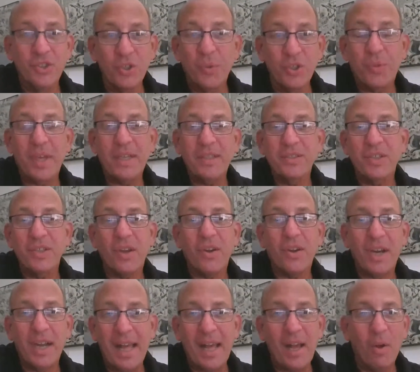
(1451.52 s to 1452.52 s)
Do things that are
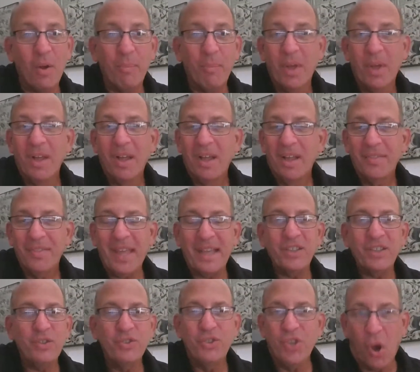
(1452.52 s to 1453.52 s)
going to help
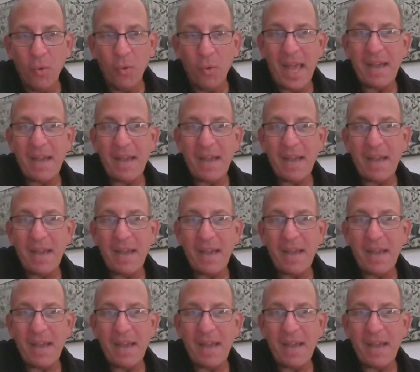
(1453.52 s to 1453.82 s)
that you don't